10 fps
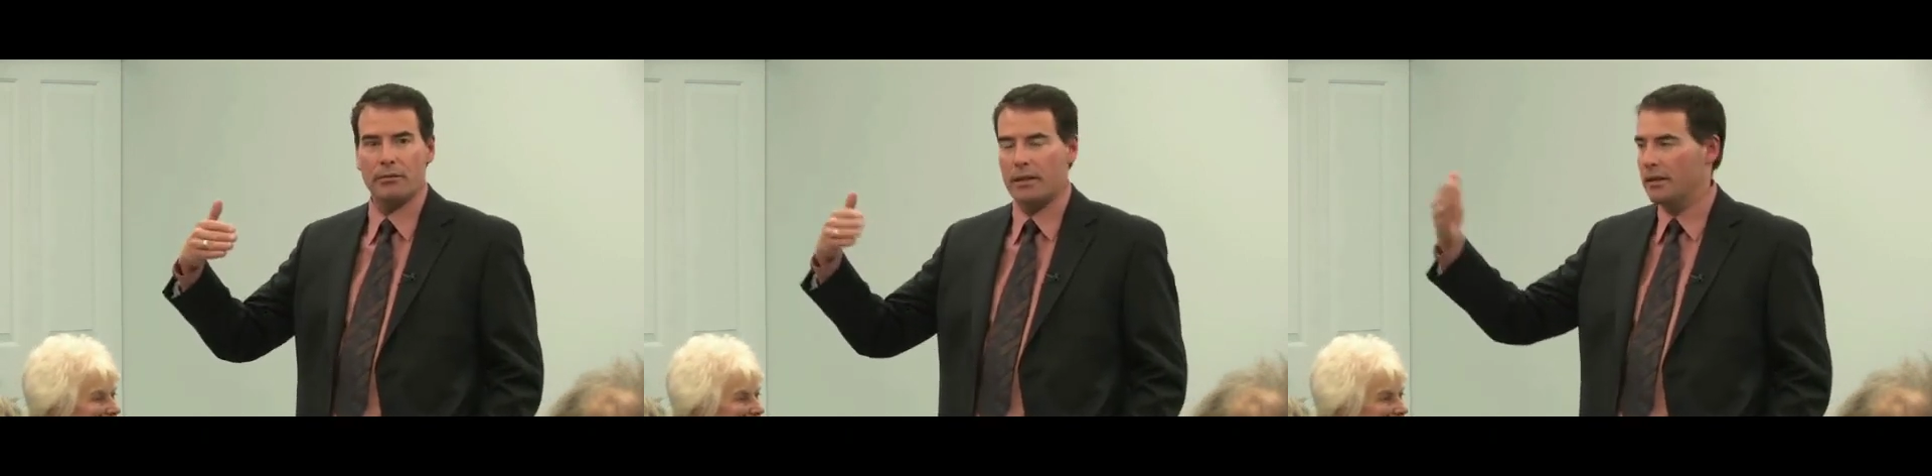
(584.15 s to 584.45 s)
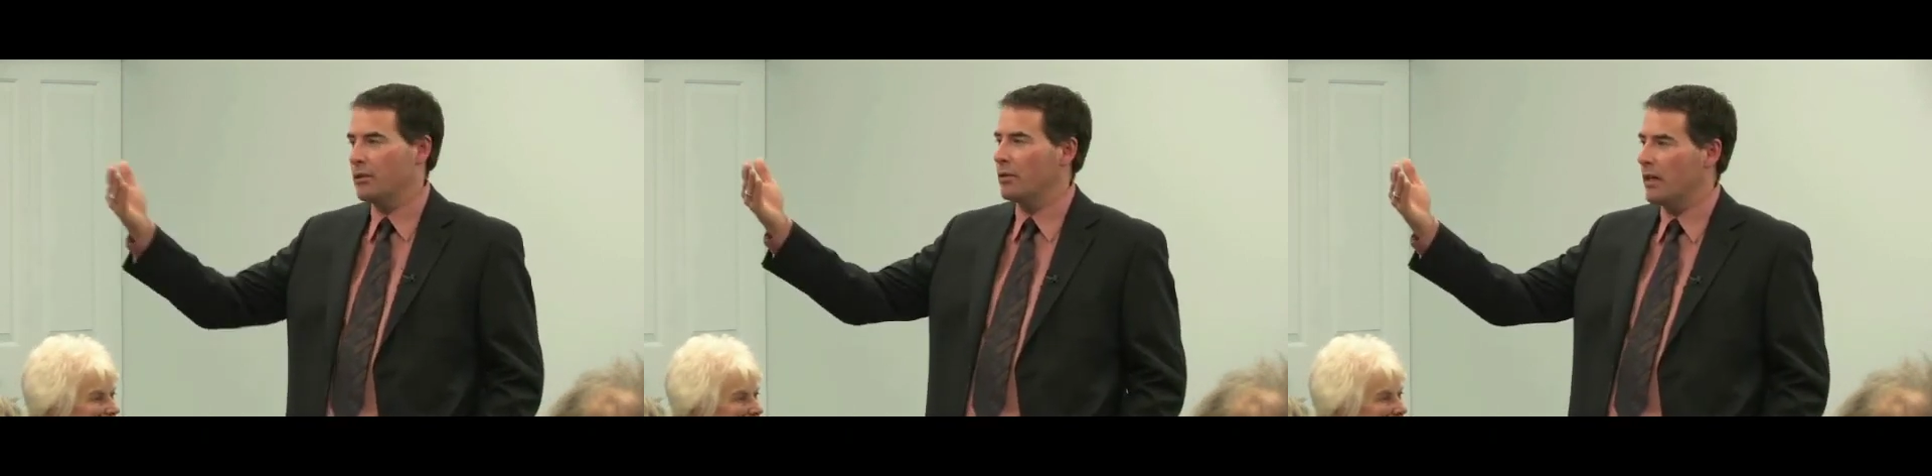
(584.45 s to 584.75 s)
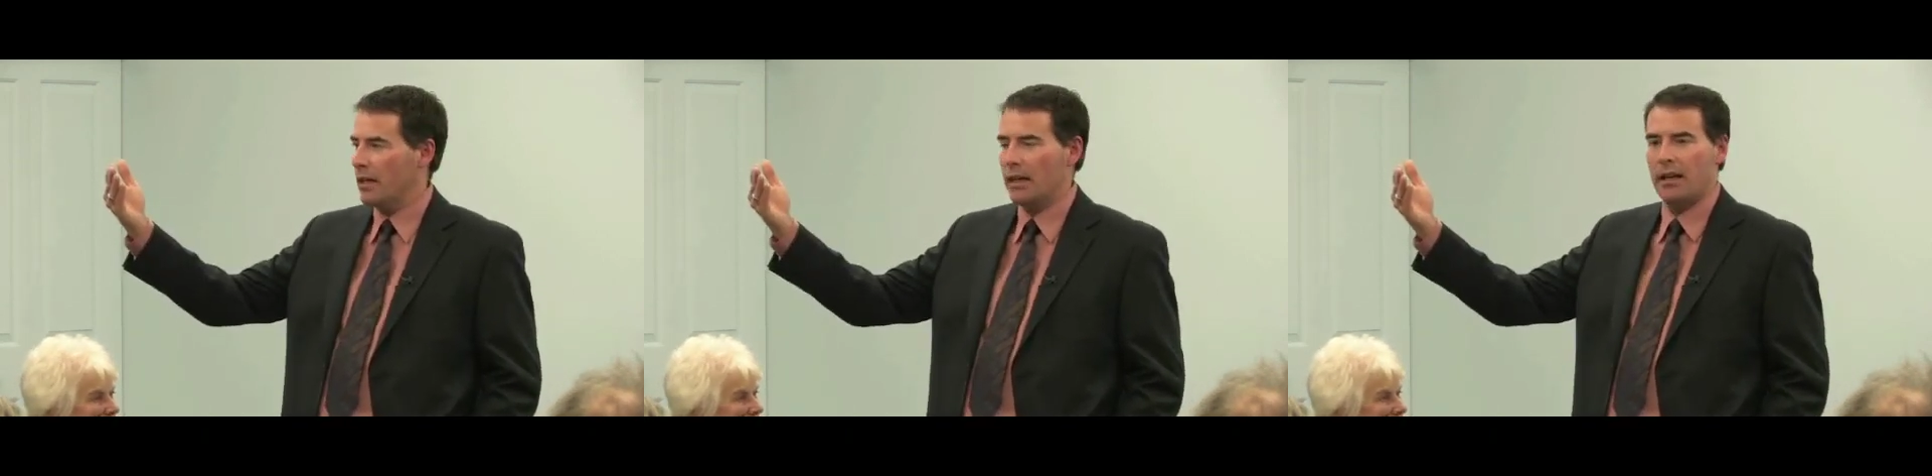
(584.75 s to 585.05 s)
We didn't
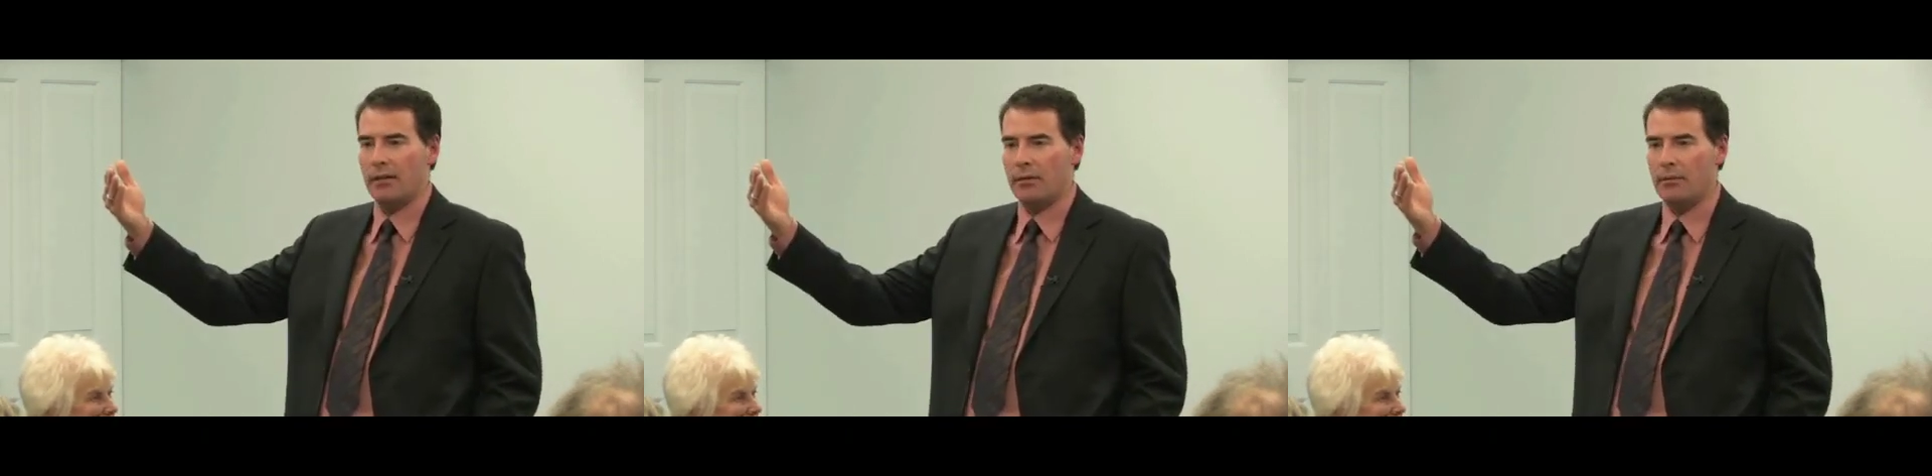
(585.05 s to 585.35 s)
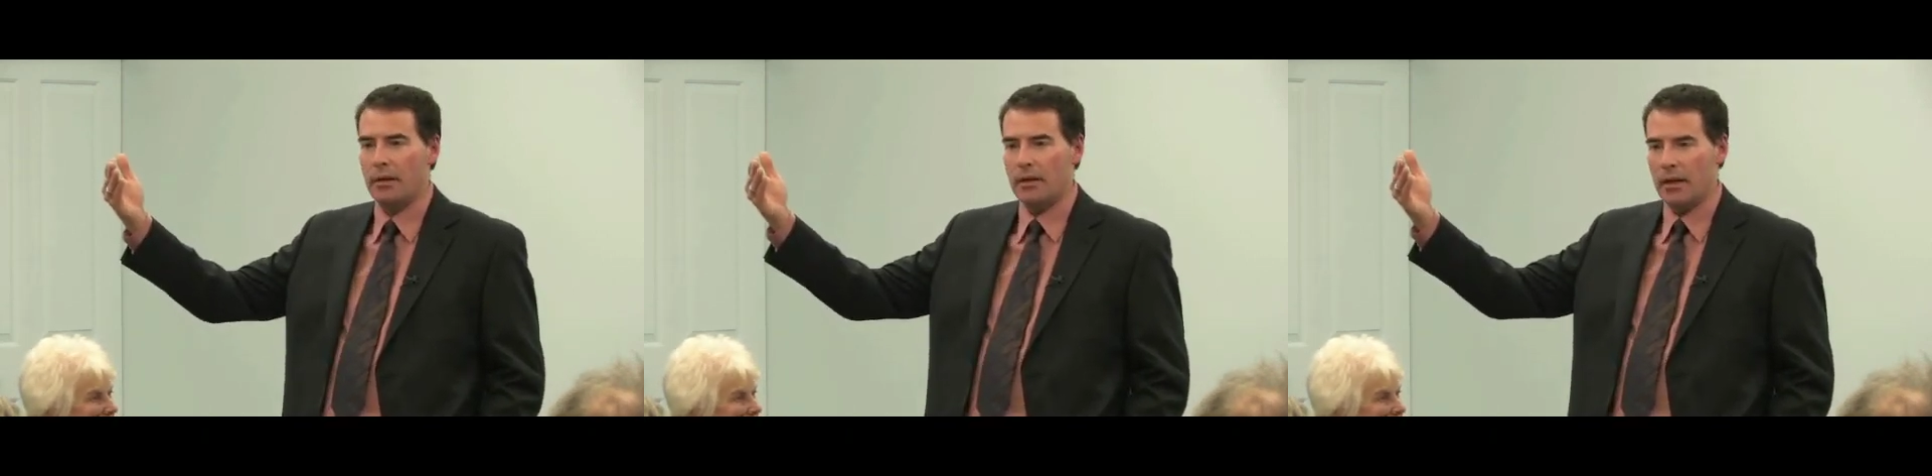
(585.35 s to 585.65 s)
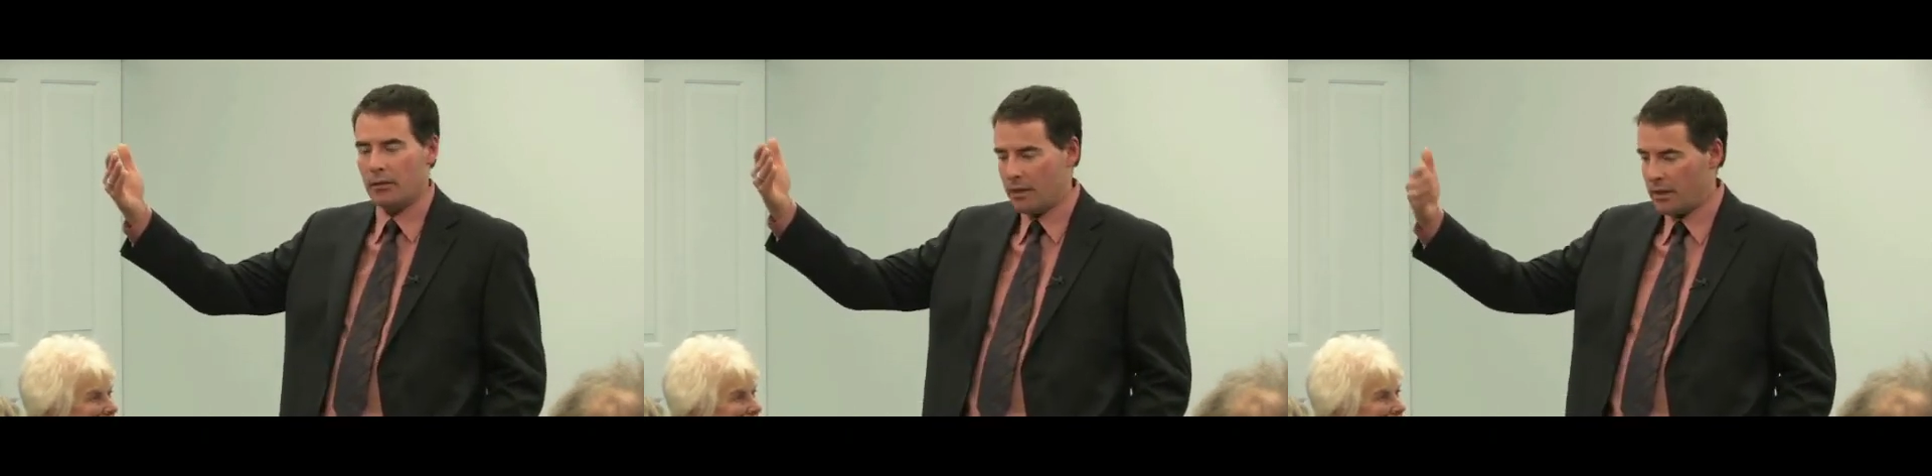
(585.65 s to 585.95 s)
create any of them,
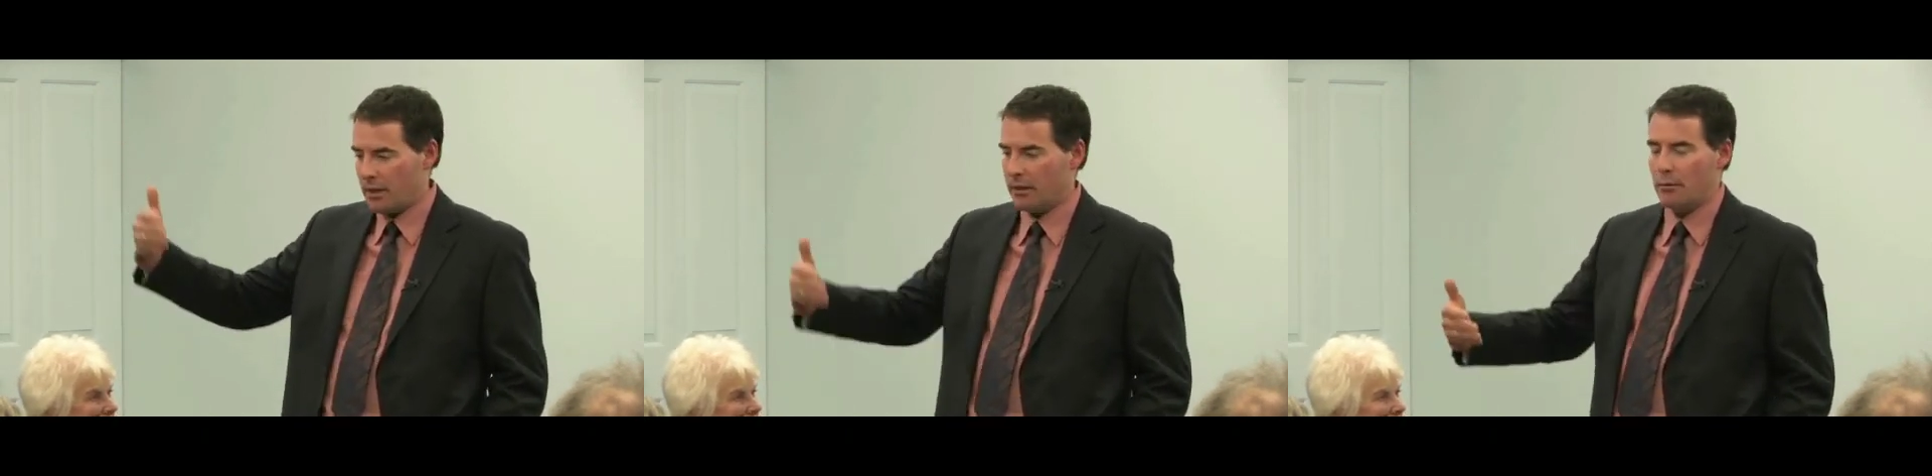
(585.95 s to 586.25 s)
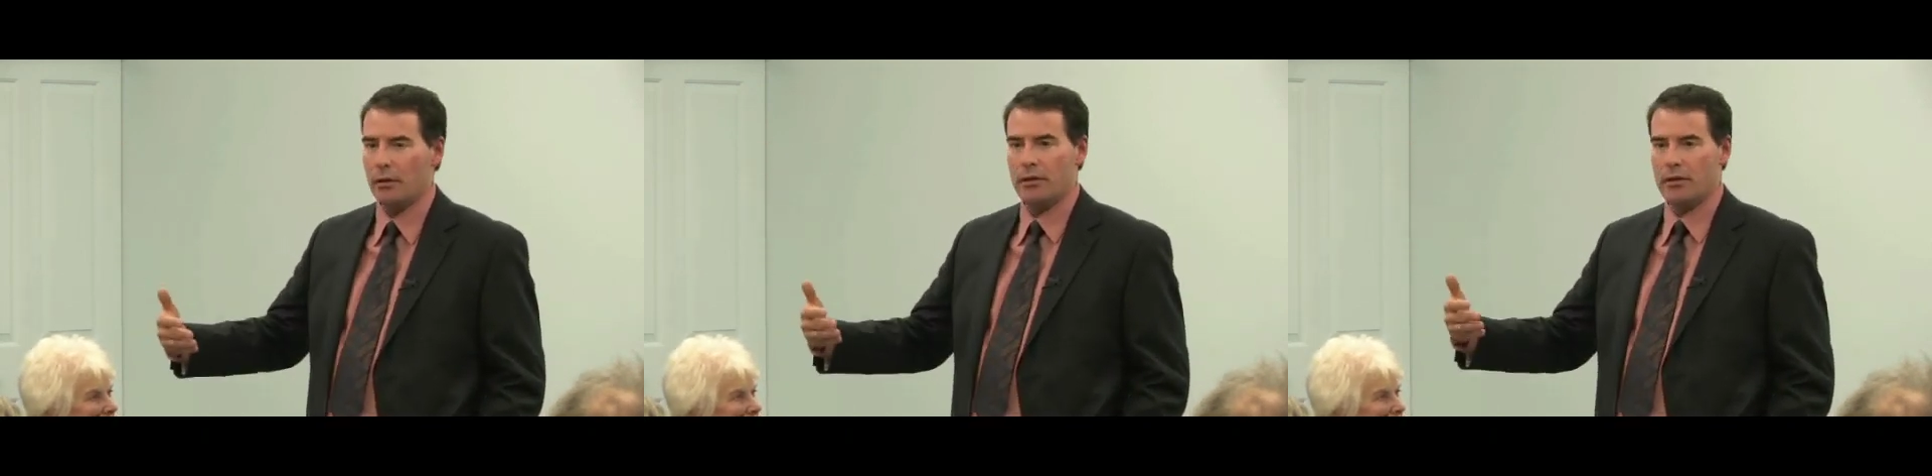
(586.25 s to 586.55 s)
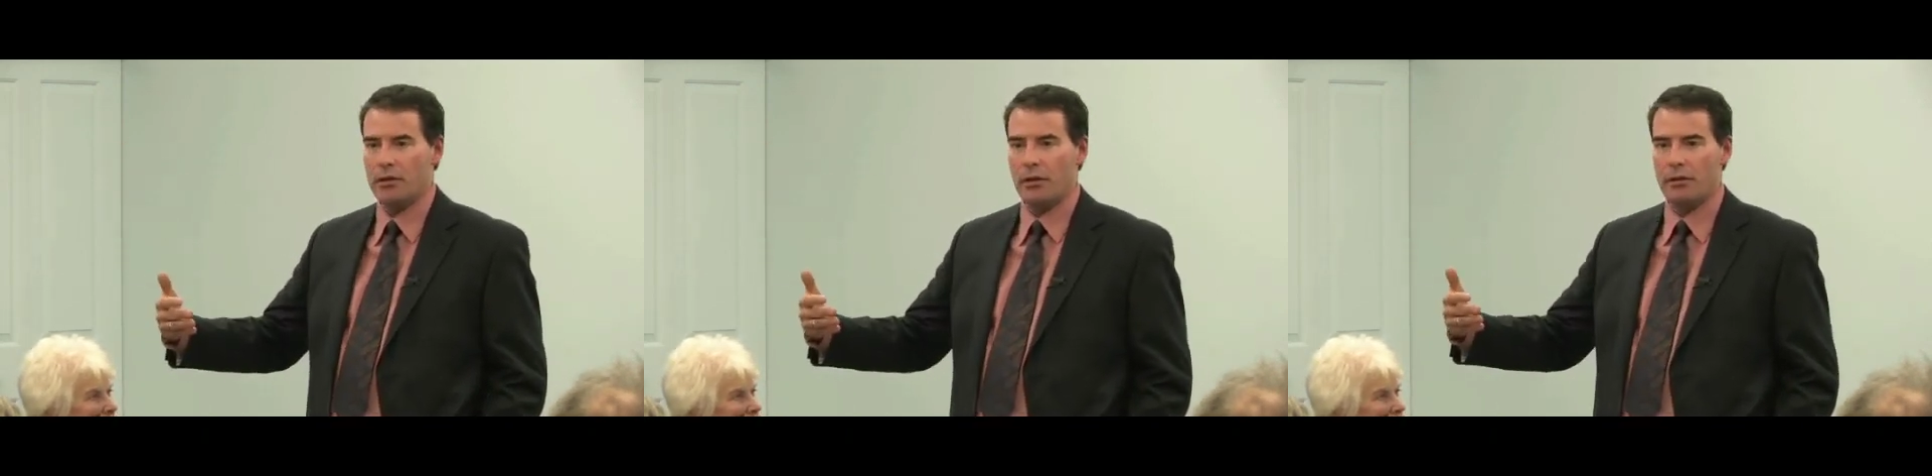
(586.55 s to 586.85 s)
and we set them out in
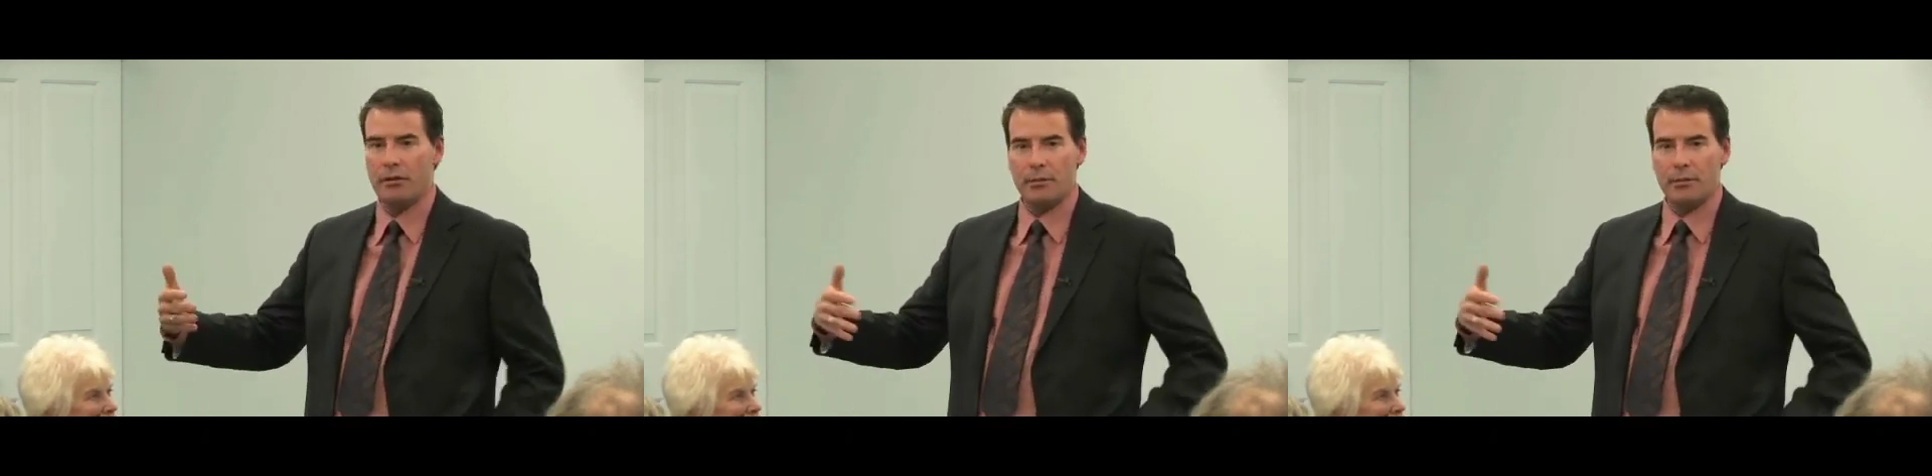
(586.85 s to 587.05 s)
a charter.